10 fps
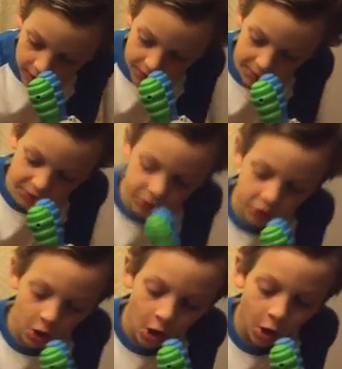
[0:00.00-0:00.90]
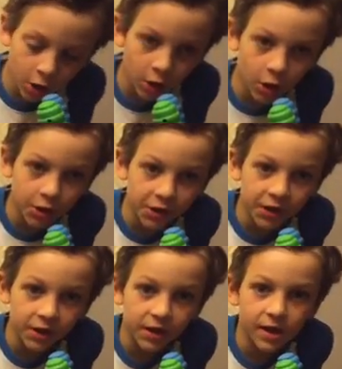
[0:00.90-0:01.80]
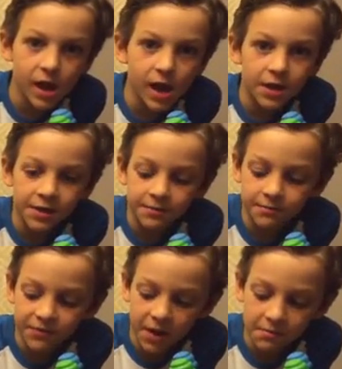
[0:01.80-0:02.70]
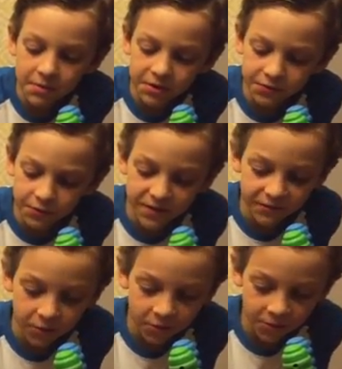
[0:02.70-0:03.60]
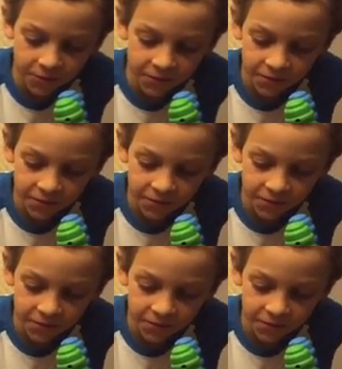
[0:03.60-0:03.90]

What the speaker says: there's an R on it, and that means reverse.